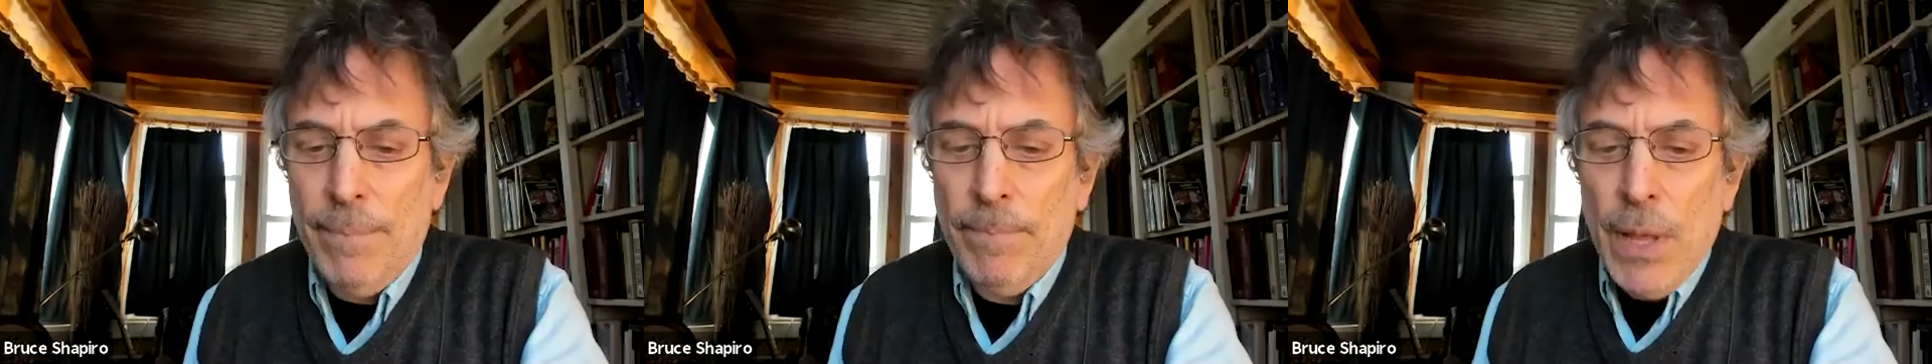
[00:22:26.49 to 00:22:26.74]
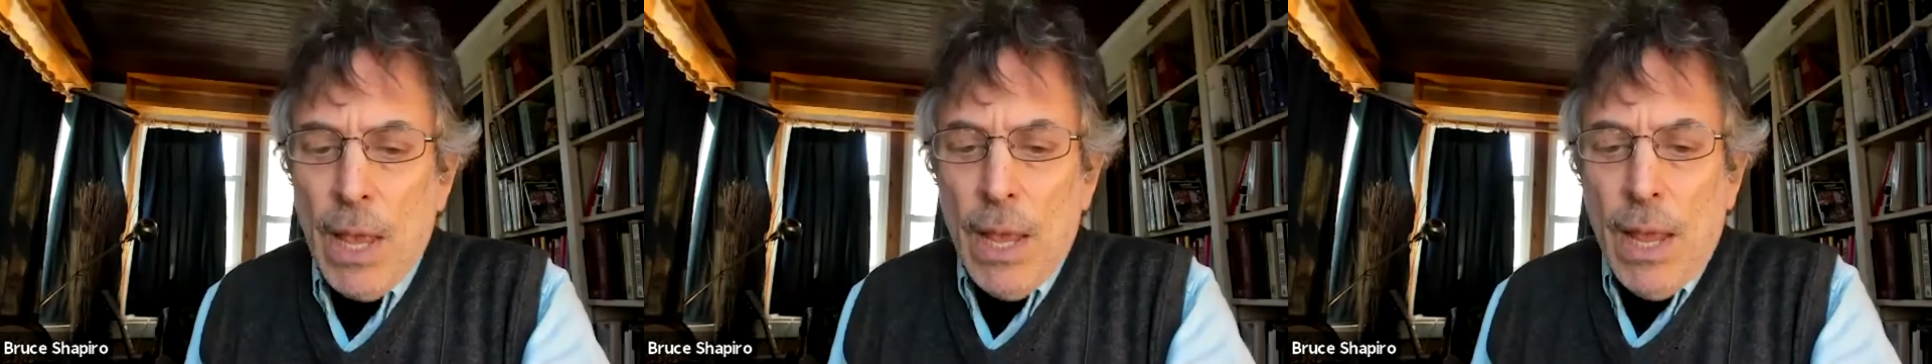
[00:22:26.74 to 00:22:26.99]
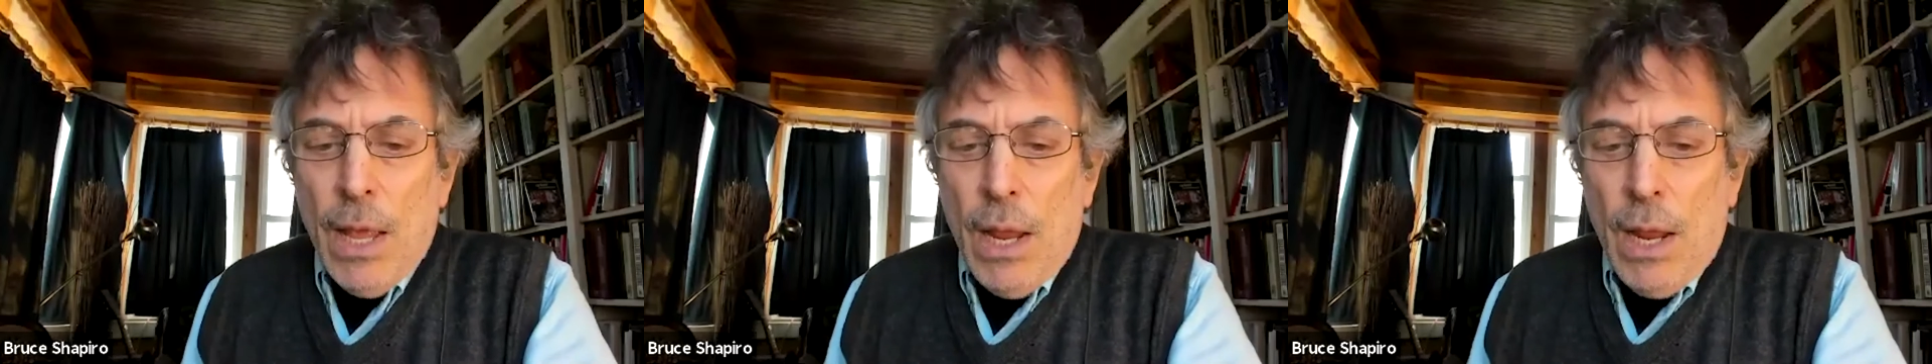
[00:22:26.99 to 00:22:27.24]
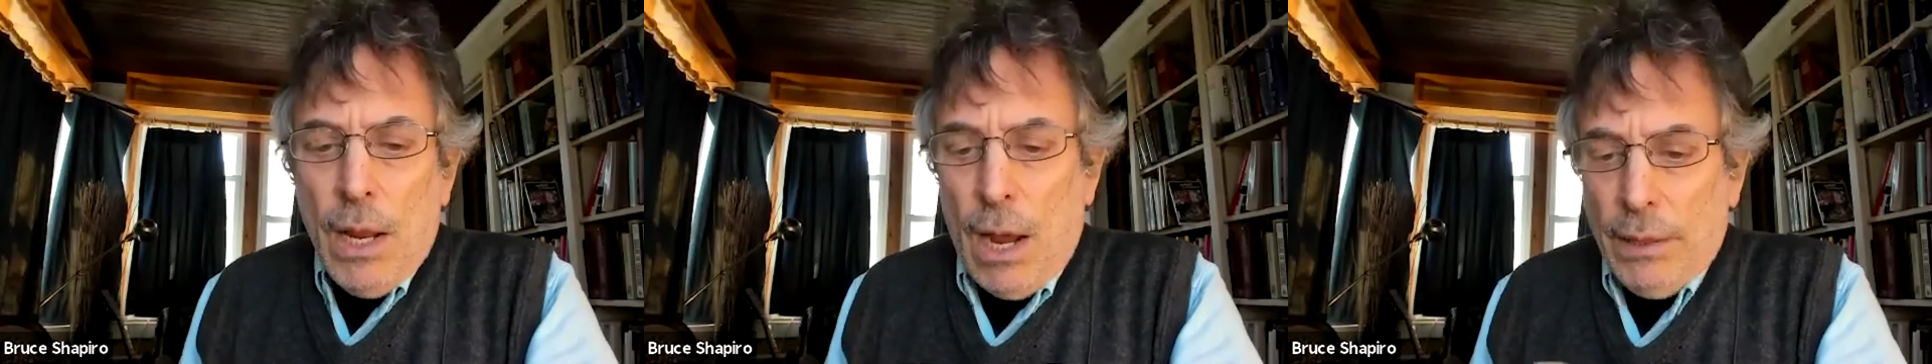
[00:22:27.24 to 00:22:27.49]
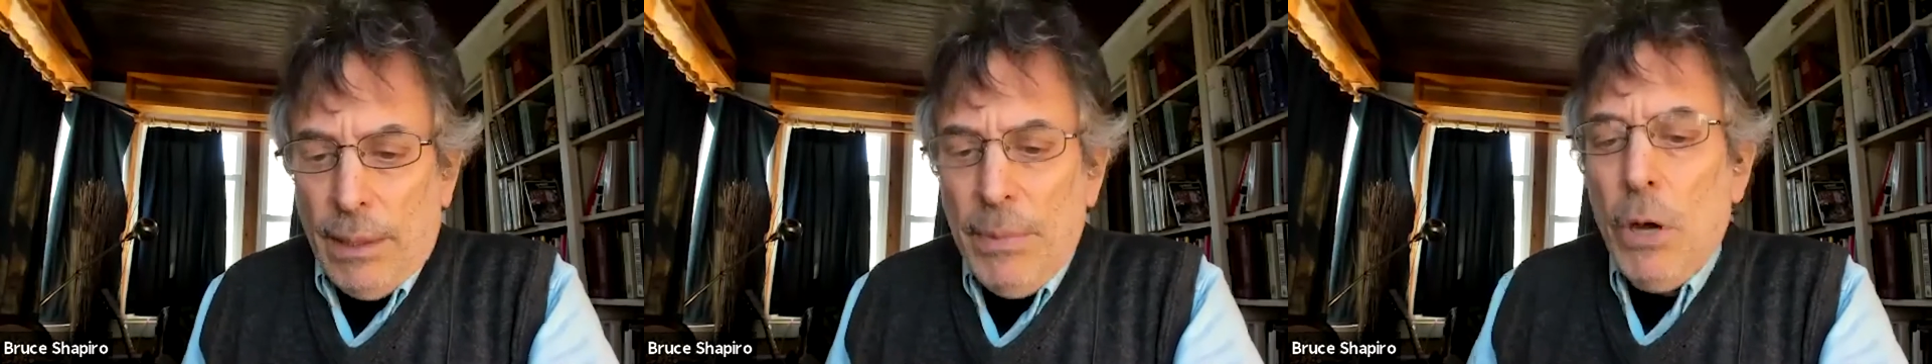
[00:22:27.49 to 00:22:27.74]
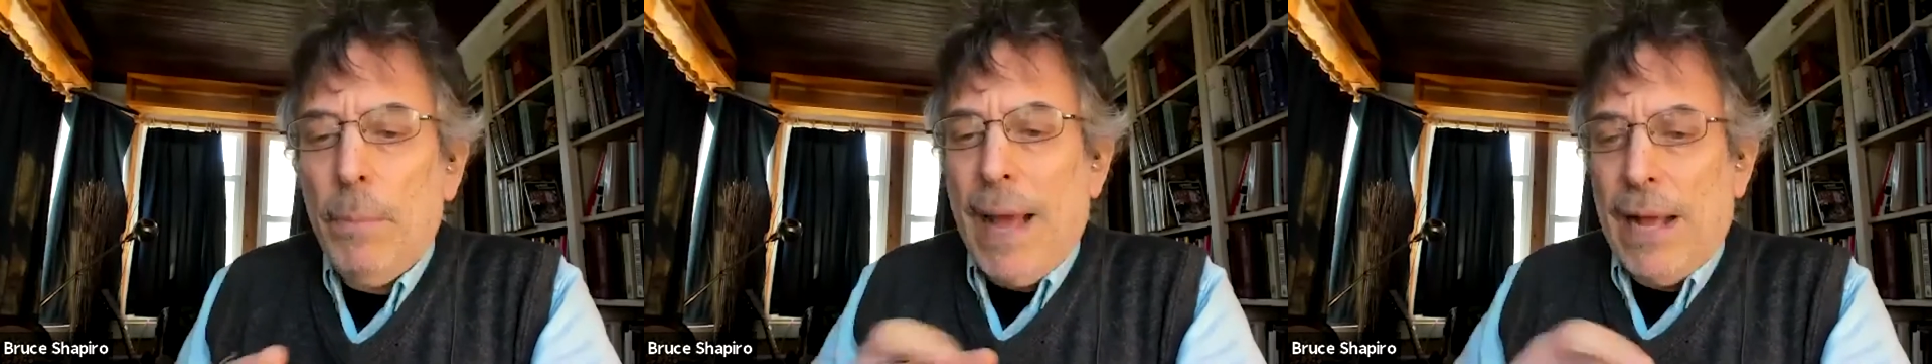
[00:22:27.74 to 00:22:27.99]

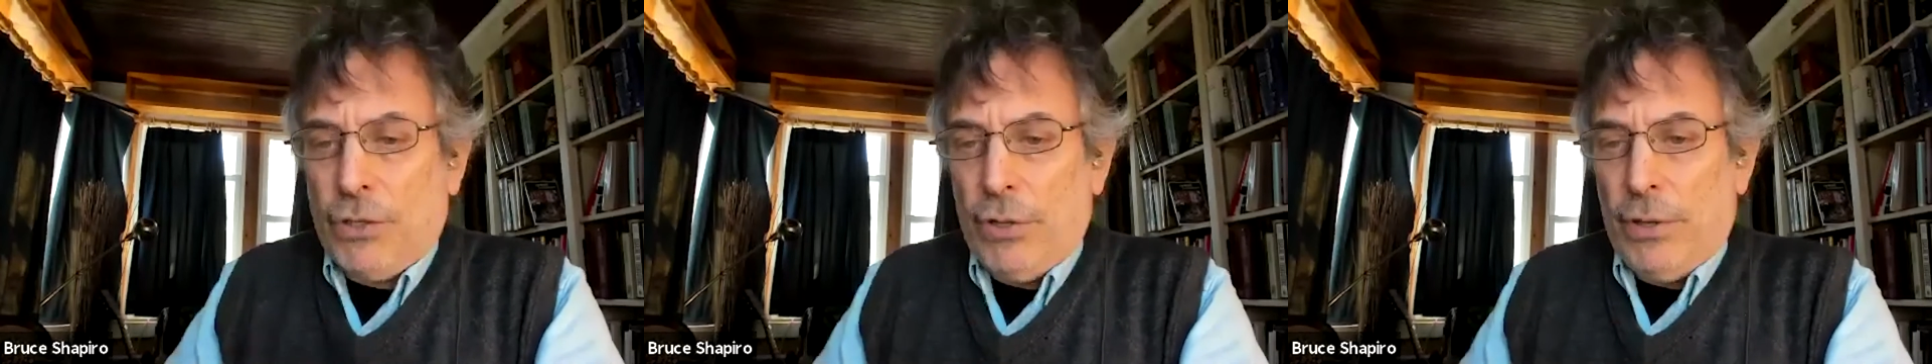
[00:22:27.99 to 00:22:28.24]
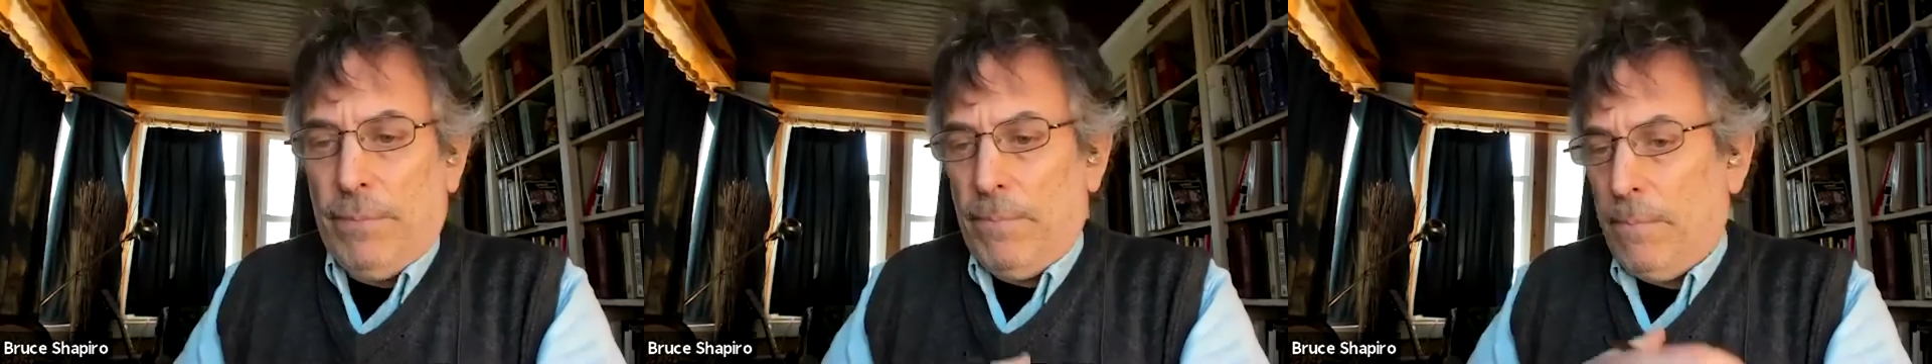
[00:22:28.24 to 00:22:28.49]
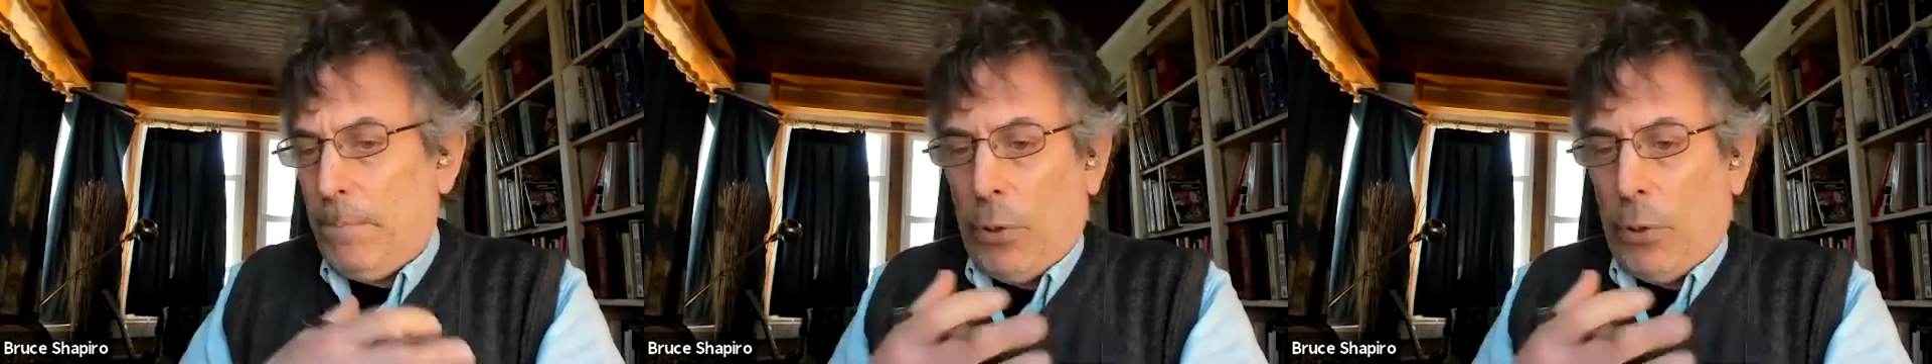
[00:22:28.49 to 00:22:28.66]
Let me go back to the